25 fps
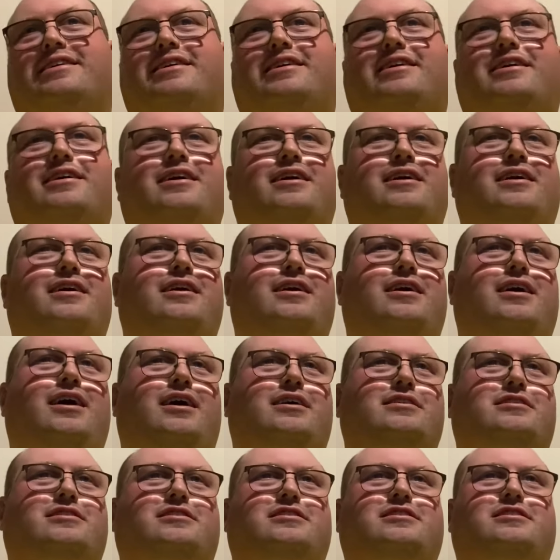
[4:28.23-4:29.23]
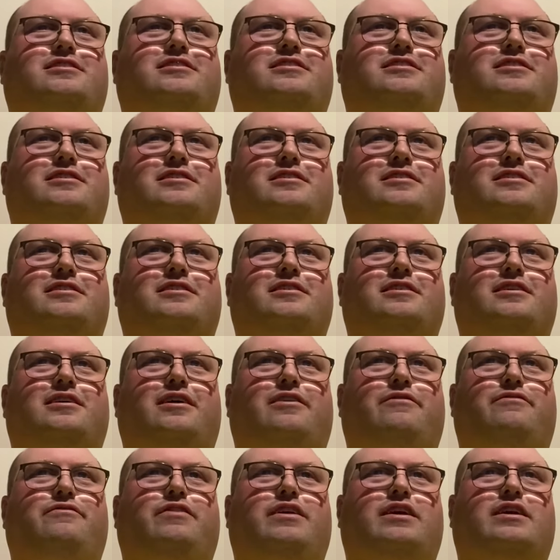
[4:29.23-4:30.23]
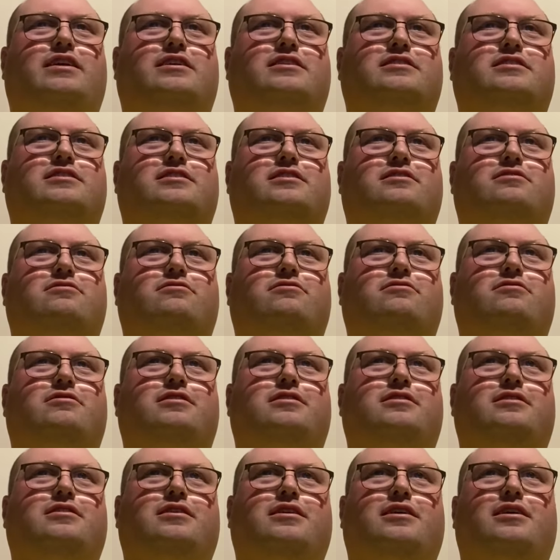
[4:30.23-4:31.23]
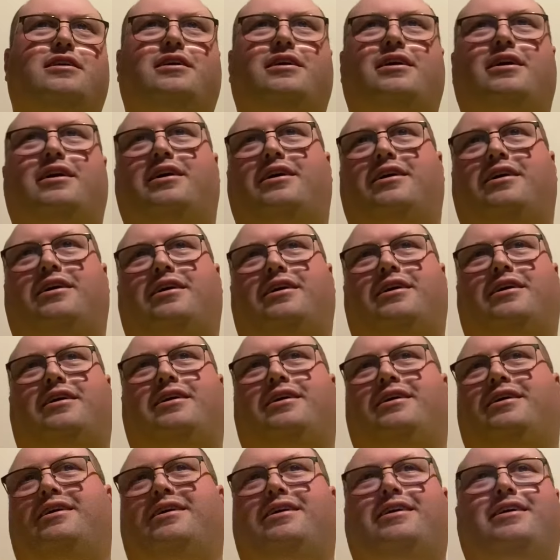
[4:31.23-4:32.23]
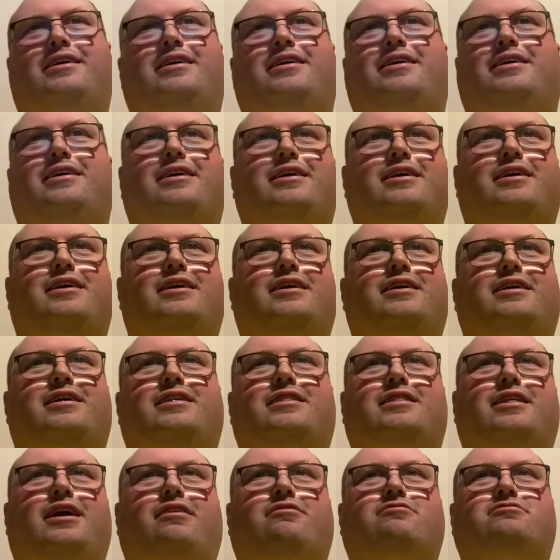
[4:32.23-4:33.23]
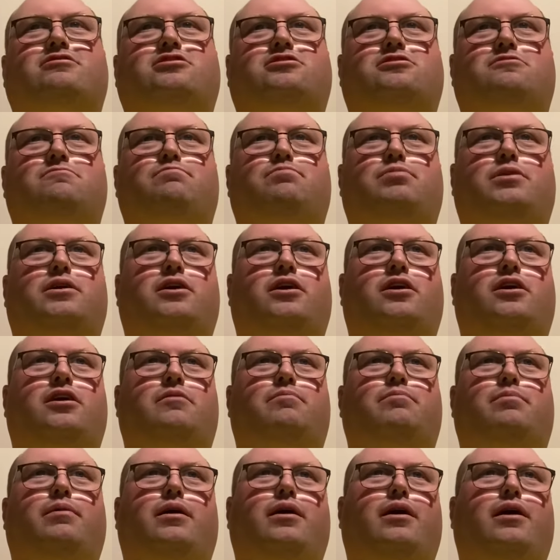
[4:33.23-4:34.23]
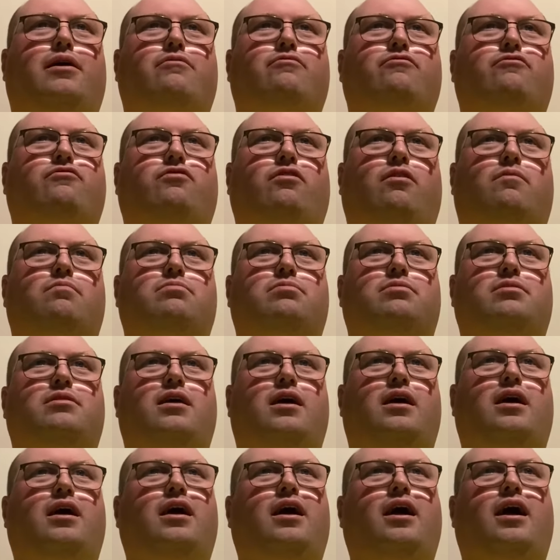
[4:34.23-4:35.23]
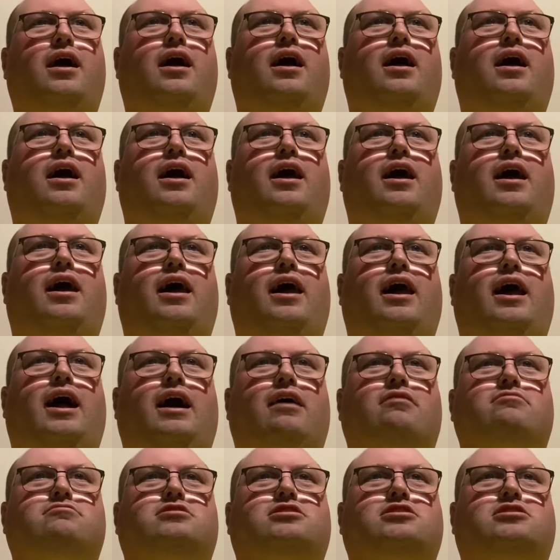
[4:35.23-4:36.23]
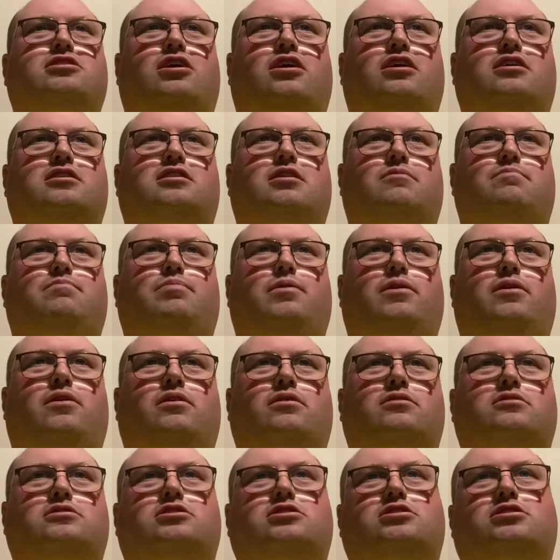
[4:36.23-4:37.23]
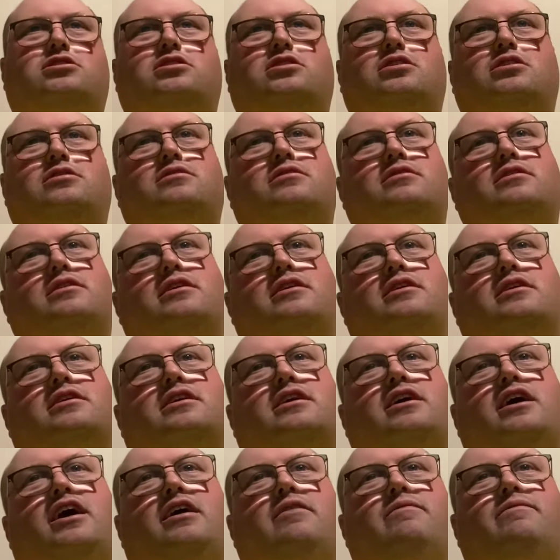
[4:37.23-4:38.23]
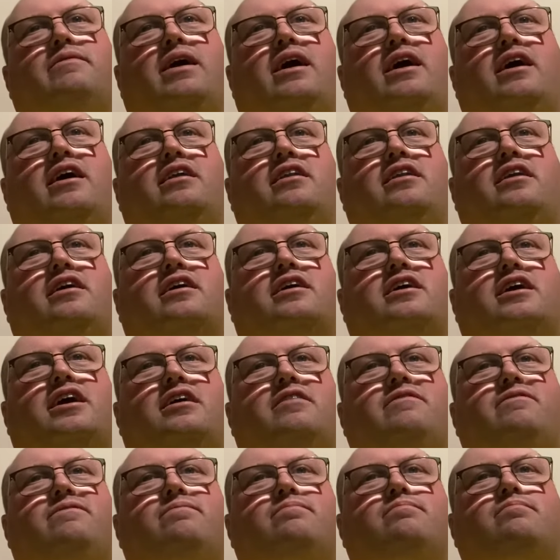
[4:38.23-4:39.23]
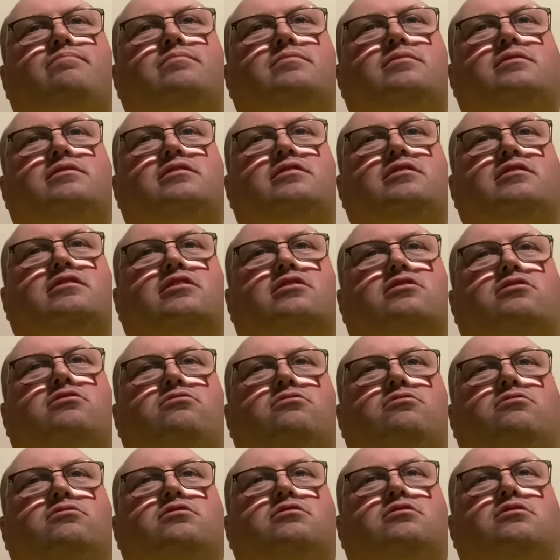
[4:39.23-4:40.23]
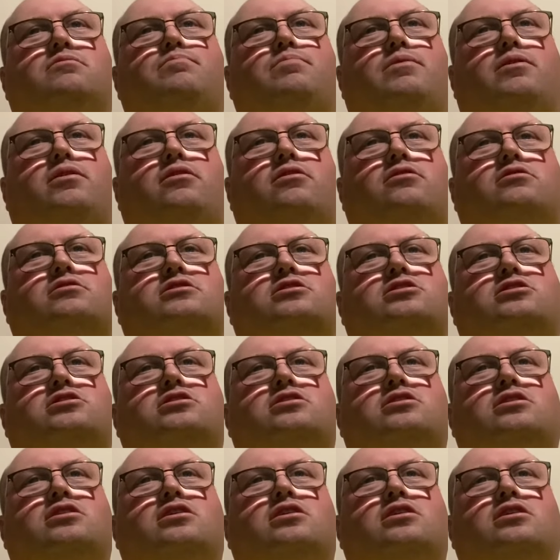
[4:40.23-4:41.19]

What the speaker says: Oh, Hutchinson, I think, is scorer. Oh, that was superb. From outside the box, it came in, came to the corner of the box.